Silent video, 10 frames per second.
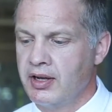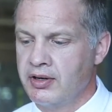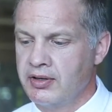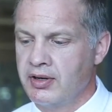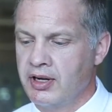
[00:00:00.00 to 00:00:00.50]

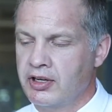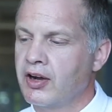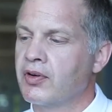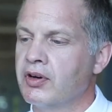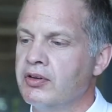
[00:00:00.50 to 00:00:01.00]
and
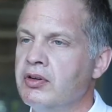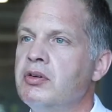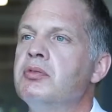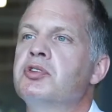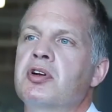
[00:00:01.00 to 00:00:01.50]
uncover
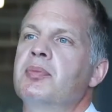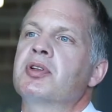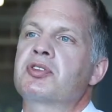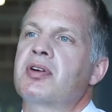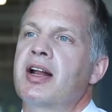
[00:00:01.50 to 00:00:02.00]
new
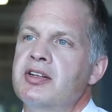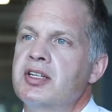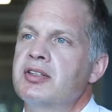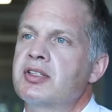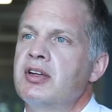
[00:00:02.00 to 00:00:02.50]
treatment
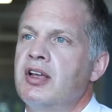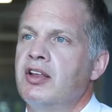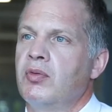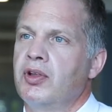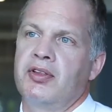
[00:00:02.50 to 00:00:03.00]
strategies,
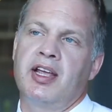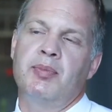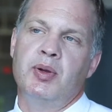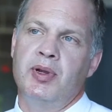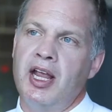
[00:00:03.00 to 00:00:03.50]
whether they
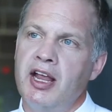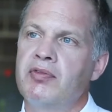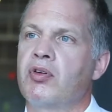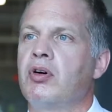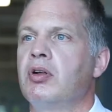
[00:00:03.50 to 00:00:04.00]
be
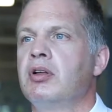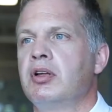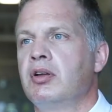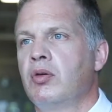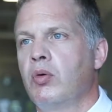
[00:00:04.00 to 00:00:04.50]
behavioral
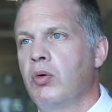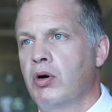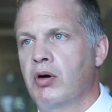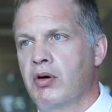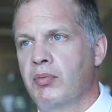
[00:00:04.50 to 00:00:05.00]

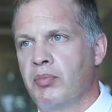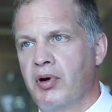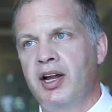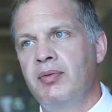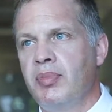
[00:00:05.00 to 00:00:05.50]
or
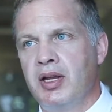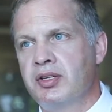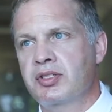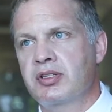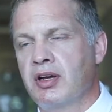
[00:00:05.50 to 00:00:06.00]

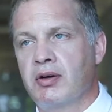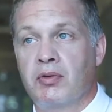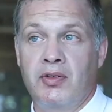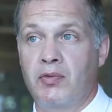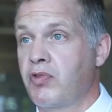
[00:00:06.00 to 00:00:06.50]
brain-based
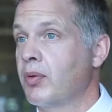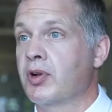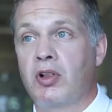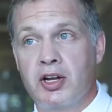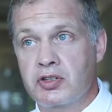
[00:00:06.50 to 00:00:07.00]
or even
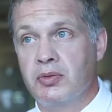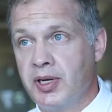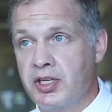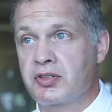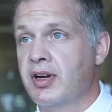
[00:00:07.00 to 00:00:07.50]

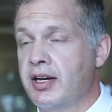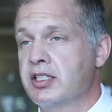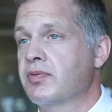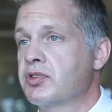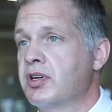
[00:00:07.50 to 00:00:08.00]
pharmacological-based
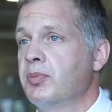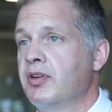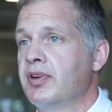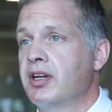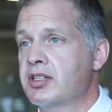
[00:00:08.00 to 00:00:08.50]
strategies for treatment
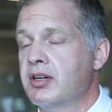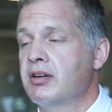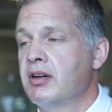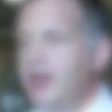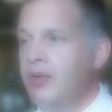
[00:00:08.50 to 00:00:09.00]
of addiction.
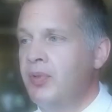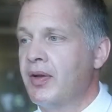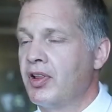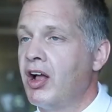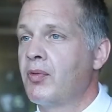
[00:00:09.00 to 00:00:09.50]
And we
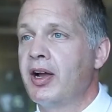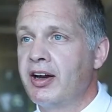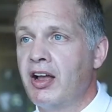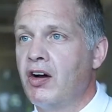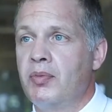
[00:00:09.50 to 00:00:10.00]
have a long way
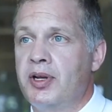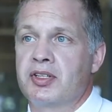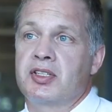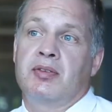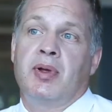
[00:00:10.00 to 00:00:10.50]
to go
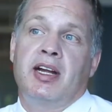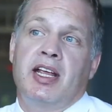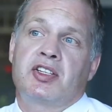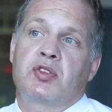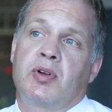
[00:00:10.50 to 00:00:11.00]
because in many
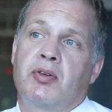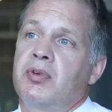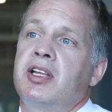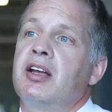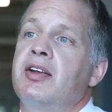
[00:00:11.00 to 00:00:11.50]
cases we don't
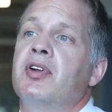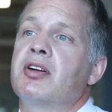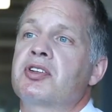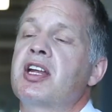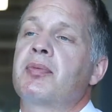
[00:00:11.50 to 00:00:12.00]
really even
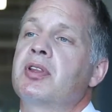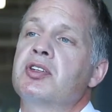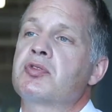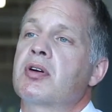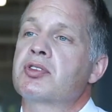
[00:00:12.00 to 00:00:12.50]
understand what
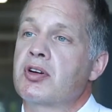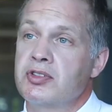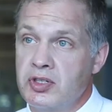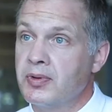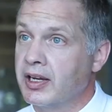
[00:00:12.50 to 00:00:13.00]
these drugs
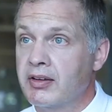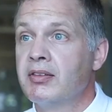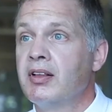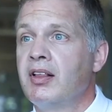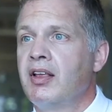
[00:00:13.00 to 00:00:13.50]
are doing.
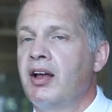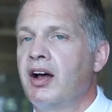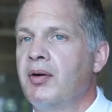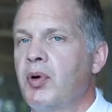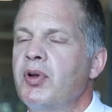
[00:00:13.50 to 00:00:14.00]

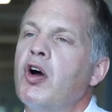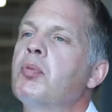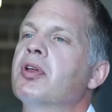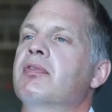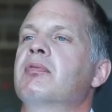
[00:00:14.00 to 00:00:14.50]
But we
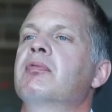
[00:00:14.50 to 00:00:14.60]
hope with